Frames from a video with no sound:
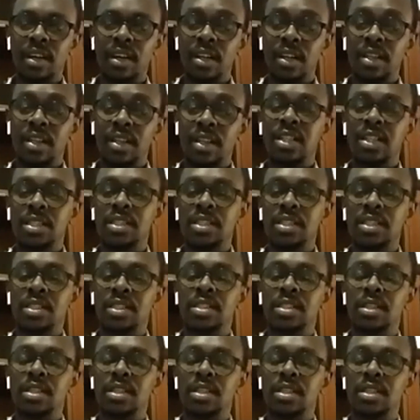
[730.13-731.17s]
this
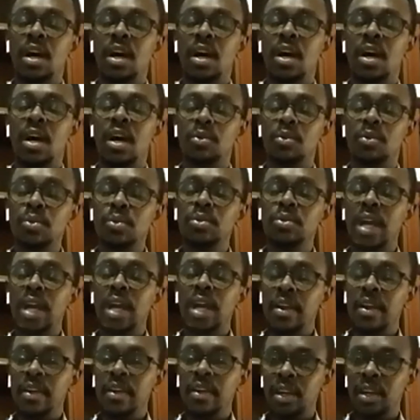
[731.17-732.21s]
is a good
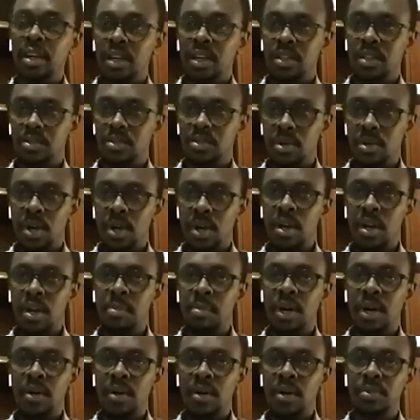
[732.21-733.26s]
area to learn
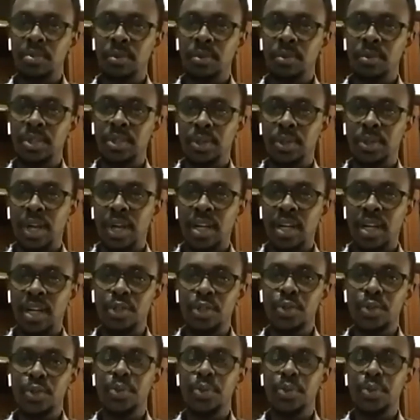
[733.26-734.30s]
about what you can
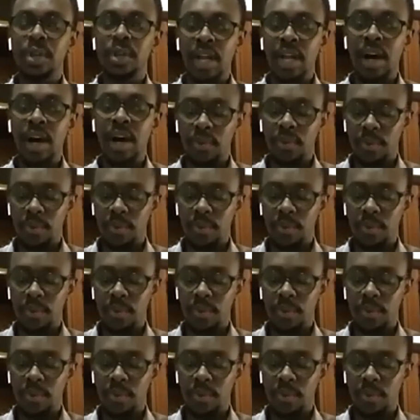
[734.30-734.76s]
do now.